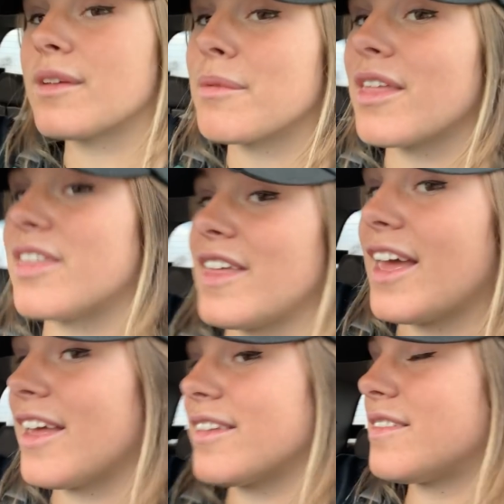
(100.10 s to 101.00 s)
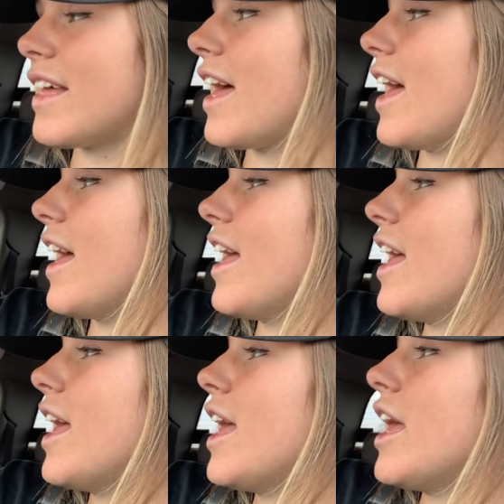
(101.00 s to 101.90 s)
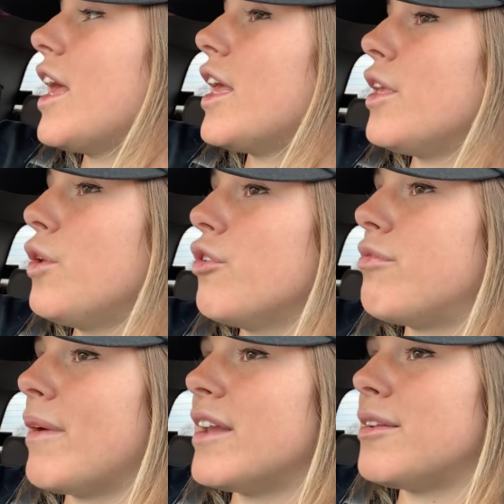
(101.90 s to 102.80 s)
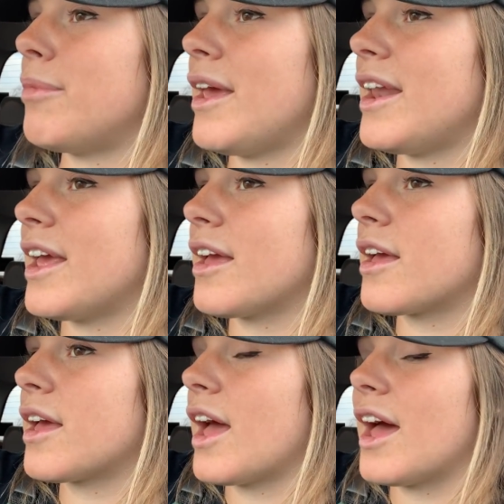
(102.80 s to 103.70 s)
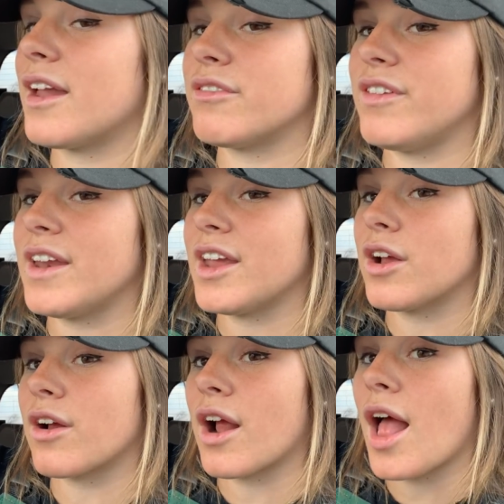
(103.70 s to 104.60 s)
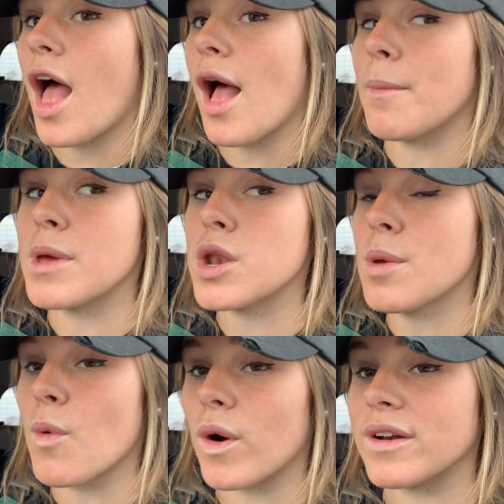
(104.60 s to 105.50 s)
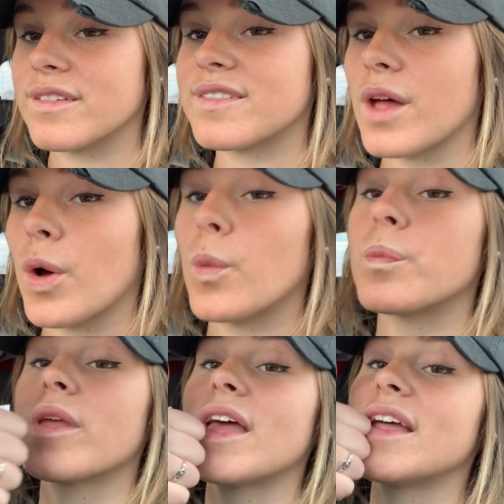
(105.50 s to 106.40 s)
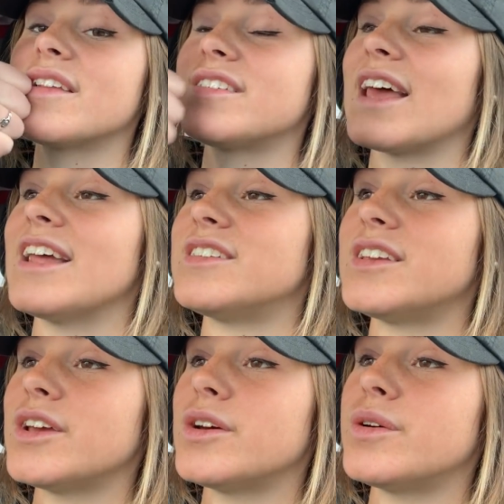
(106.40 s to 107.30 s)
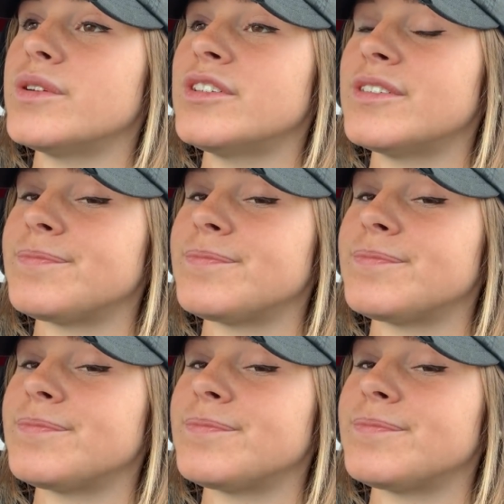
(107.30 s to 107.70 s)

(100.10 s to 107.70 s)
some of the things that you've been debating on feeding your newborn. So stay tuned